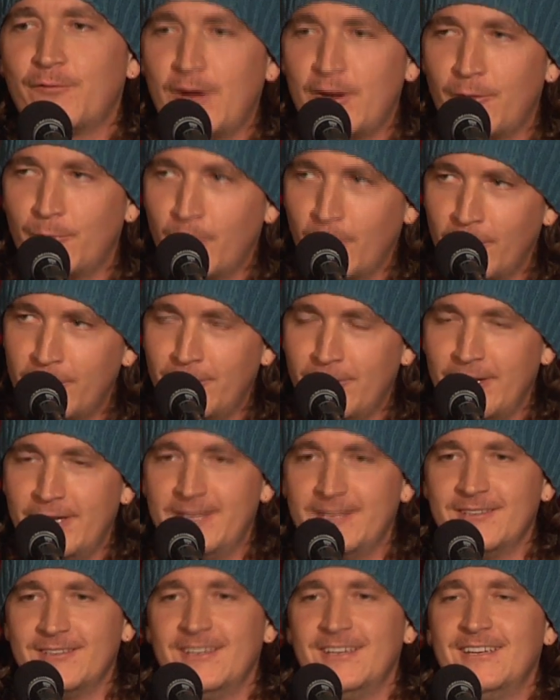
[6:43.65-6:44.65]
Freddie
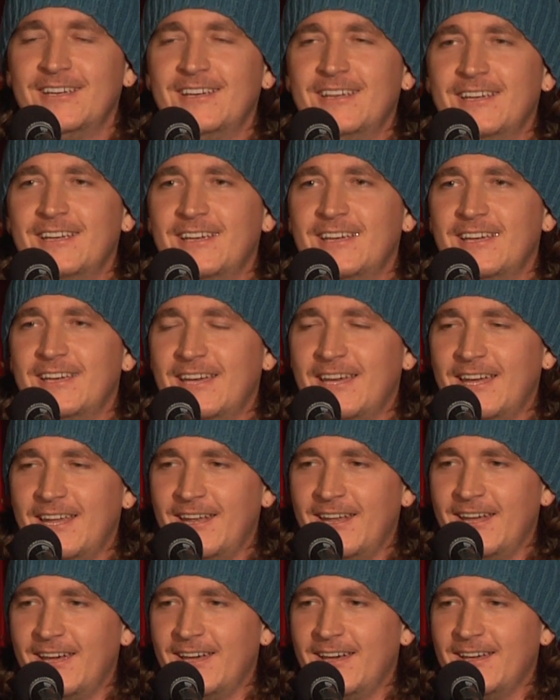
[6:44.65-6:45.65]
Mercury.
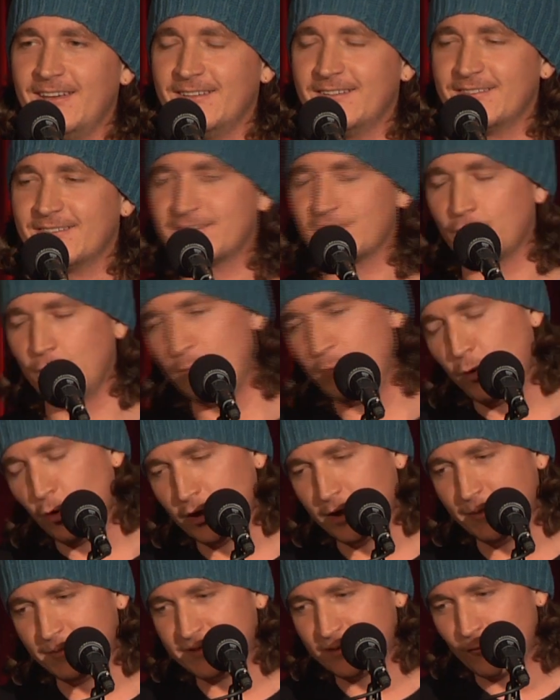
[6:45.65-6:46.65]
And uh, so we
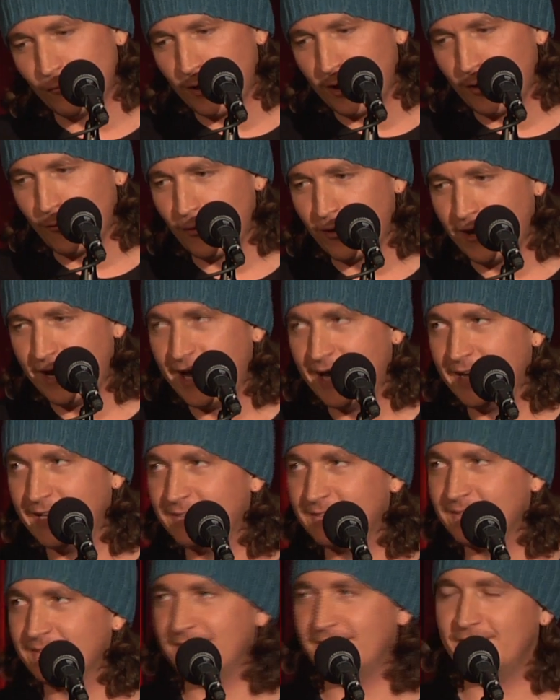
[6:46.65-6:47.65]
pull up to where we're
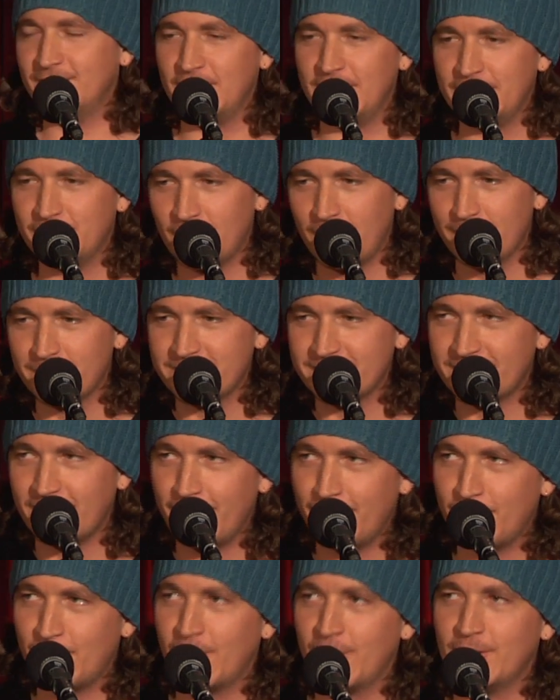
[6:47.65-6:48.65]
at. He drops us
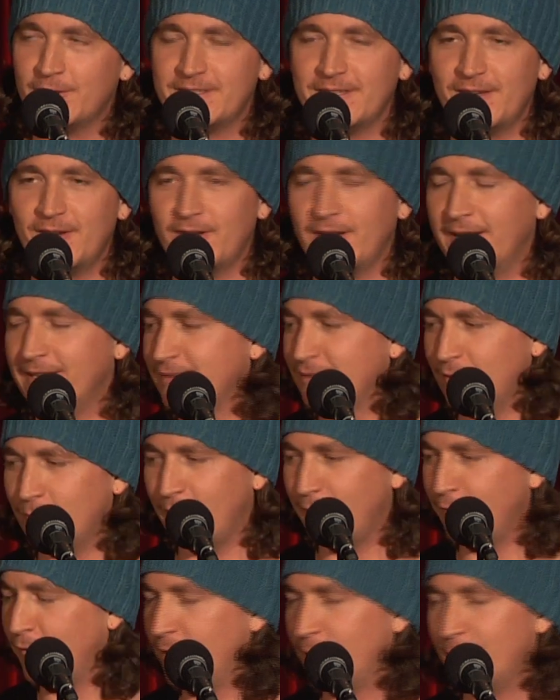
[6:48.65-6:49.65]
off at our hotel, and I turn to
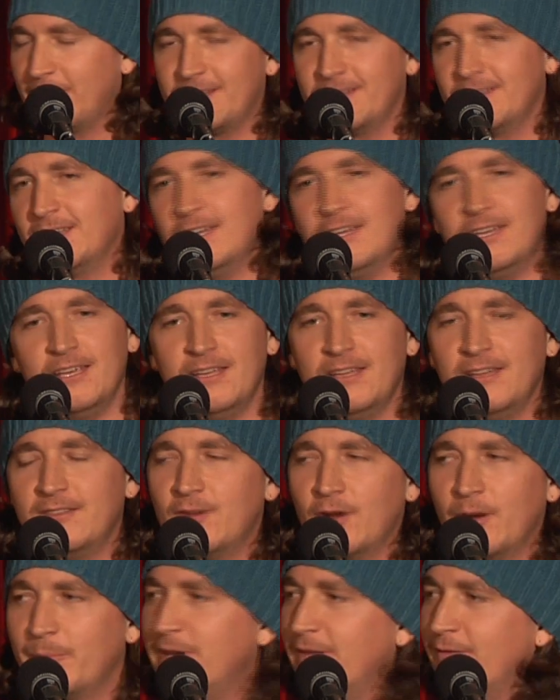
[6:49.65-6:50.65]
my friend. I'm like,
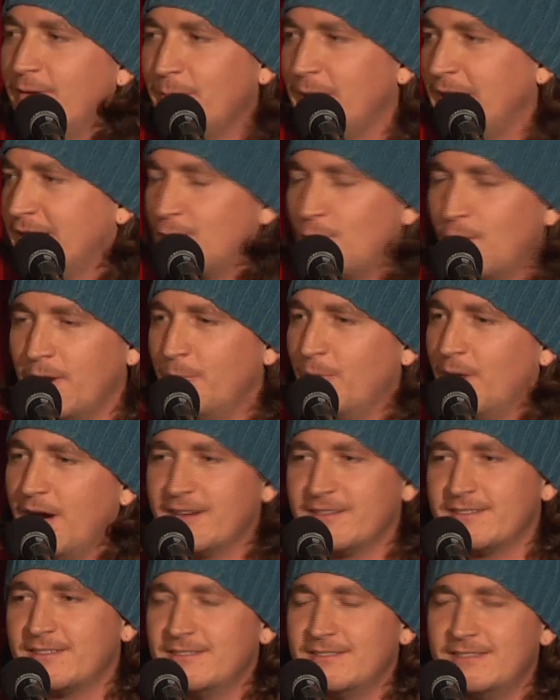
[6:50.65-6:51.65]
dude, I'm giving him that 20
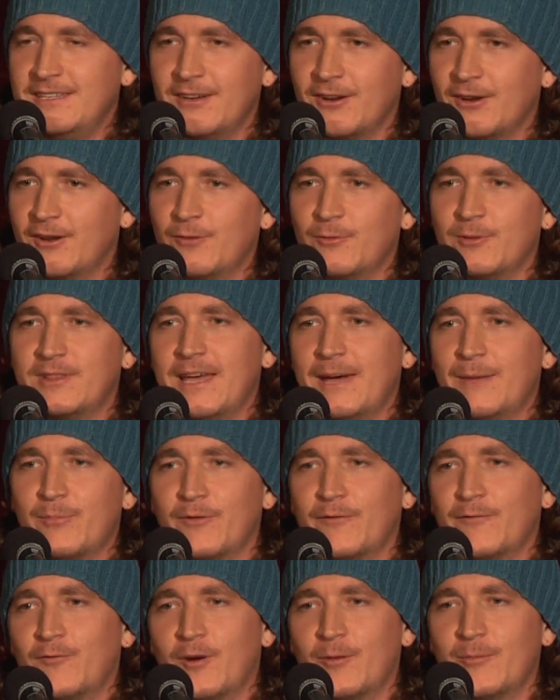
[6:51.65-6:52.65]
bucks because he earned it with that
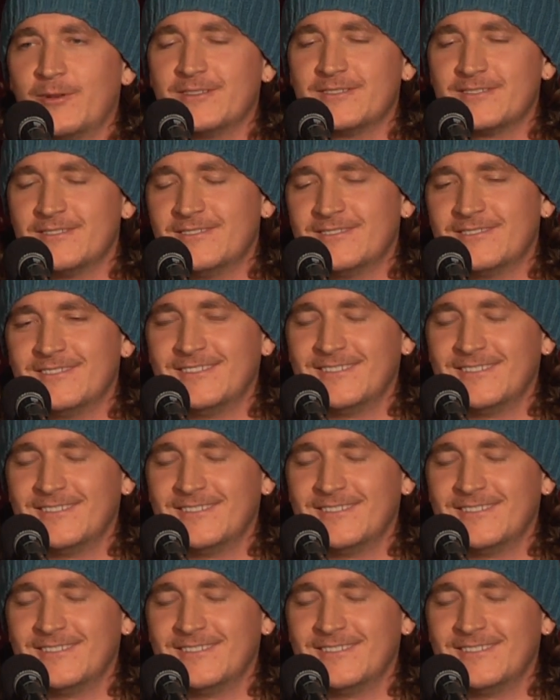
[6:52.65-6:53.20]
performance.